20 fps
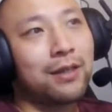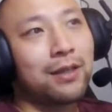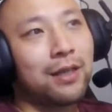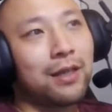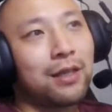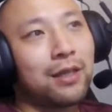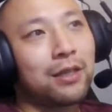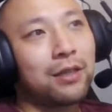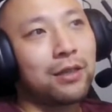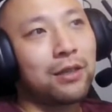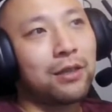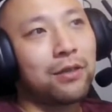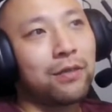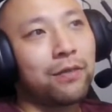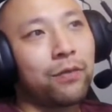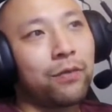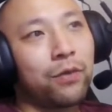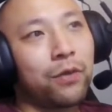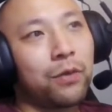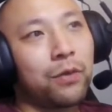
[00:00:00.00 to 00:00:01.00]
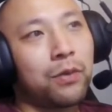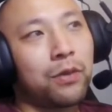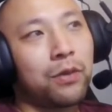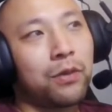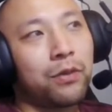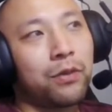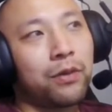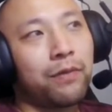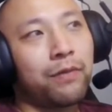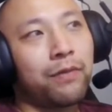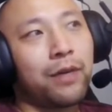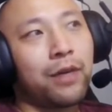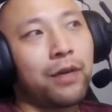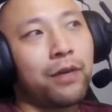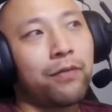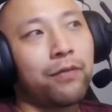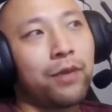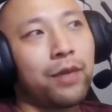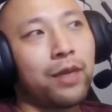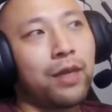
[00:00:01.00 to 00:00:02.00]
Actually, they're
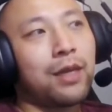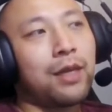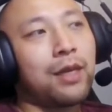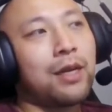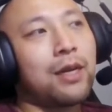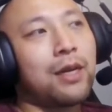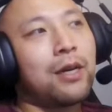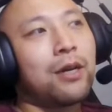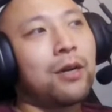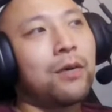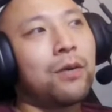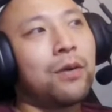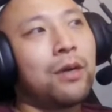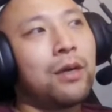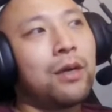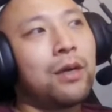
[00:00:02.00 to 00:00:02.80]
41-35 right now.